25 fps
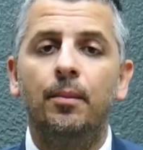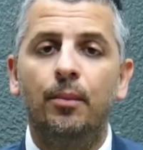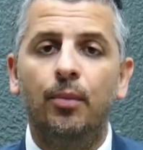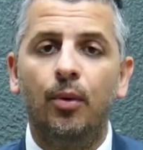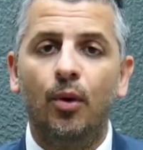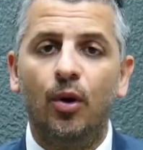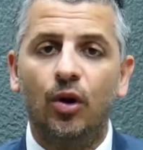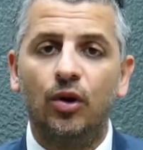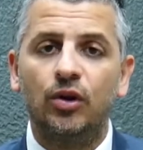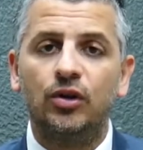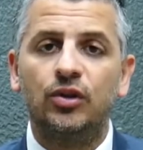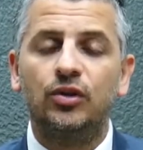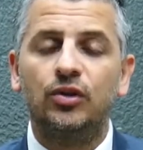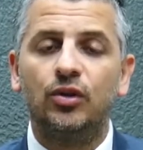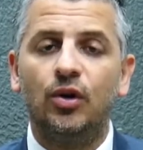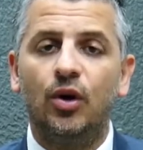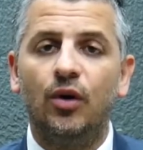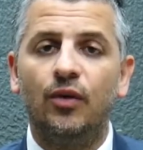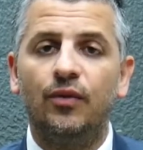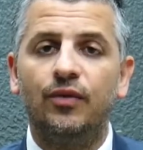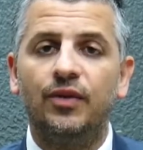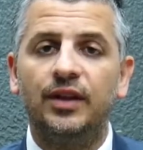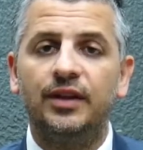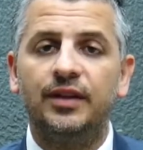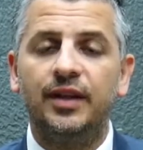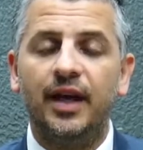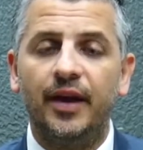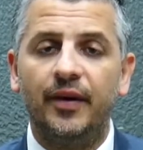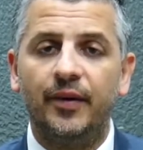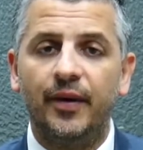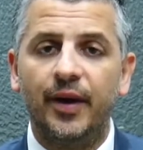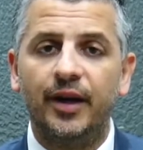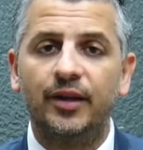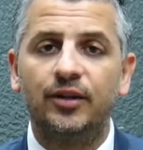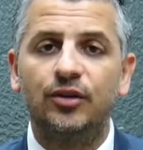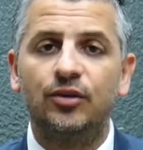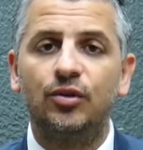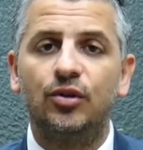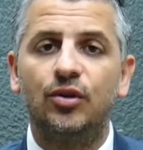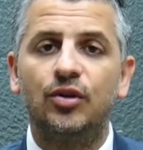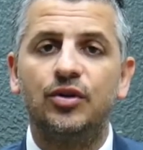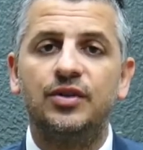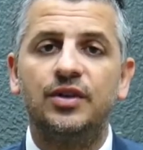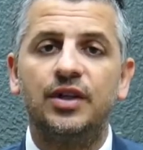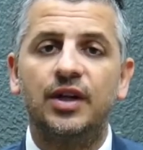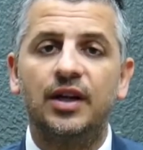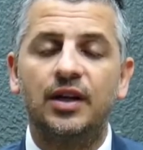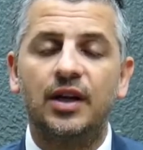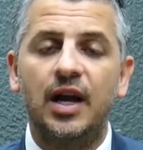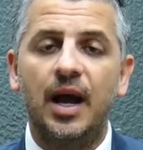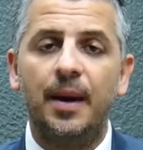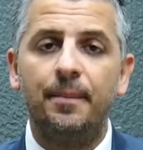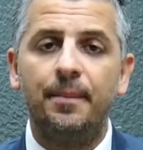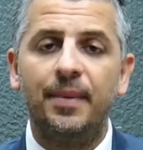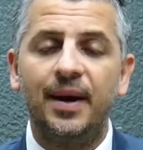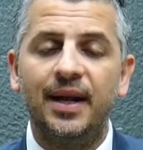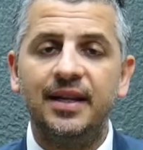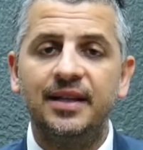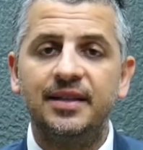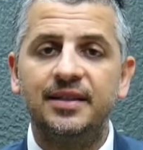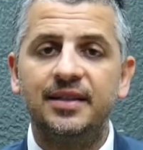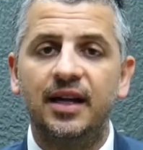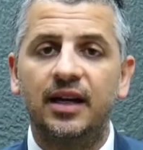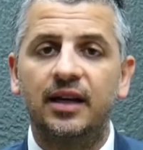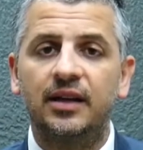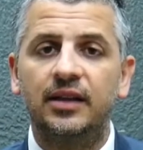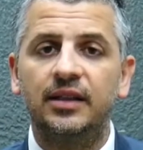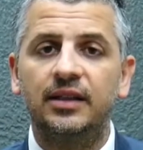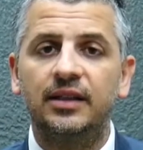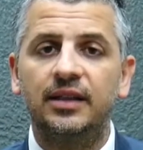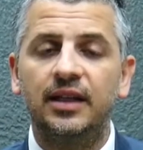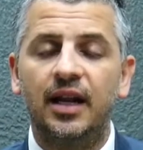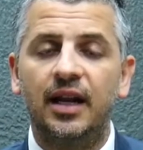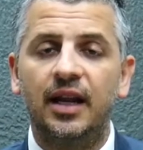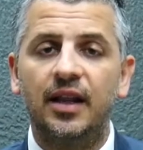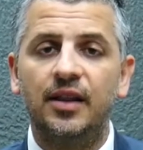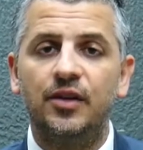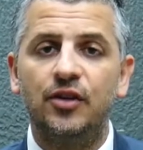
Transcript: board of the directors, the company secretary,